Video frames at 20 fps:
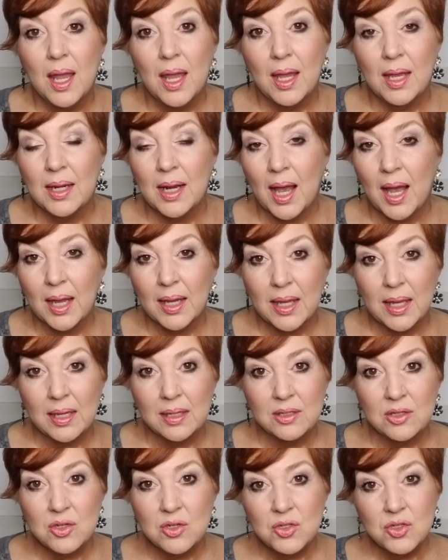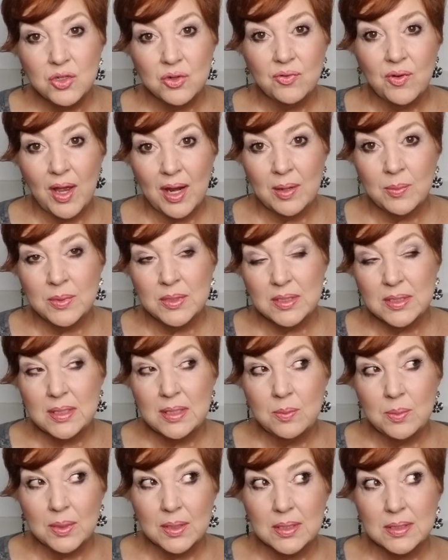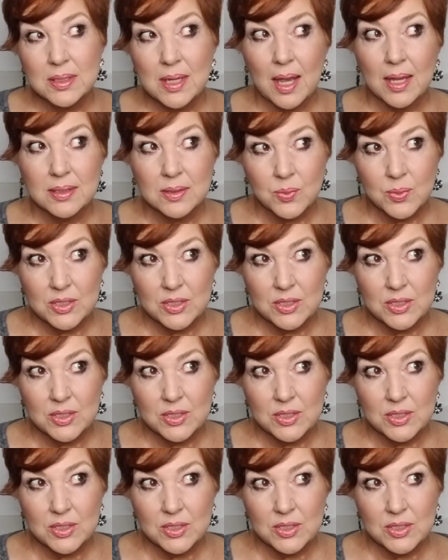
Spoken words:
and I can't use your vitamin C because it has